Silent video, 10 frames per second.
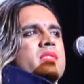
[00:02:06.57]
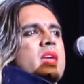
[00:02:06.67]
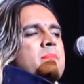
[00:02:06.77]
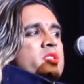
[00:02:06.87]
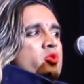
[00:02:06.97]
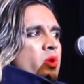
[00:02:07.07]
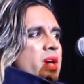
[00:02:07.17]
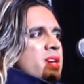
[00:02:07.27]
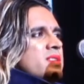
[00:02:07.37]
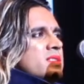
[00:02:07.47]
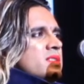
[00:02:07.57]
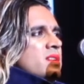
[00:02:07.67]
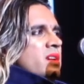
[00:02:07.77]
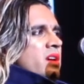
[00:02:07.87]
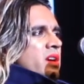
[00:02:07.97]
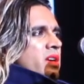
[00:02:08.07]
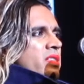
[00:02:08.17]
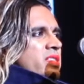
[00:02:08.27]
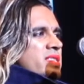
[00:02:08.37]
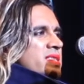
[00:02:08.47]
that betrays
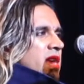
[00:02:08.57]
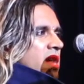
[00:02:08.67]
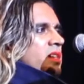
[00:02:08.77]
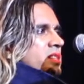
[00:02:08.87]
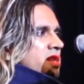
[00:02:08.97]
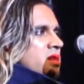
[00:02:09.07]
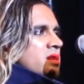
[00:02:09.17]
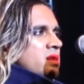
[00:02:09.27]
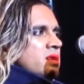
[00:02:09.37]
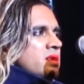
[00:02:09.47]
the skeleton?